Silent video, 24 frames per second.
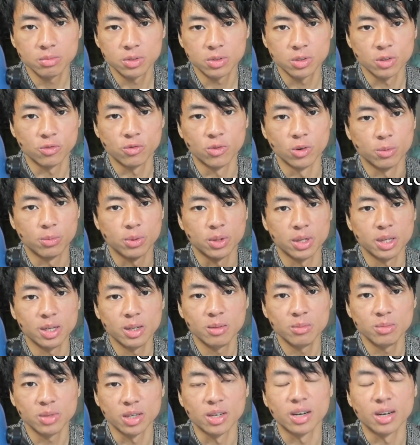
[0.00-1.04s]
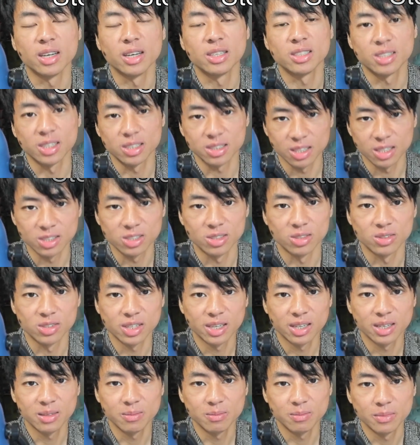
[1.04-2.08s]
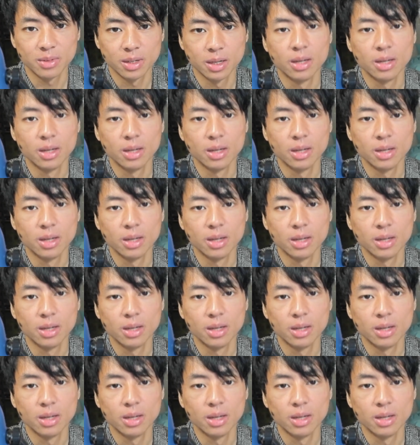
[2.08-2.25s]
to 4 p.m. United States Eastern Time.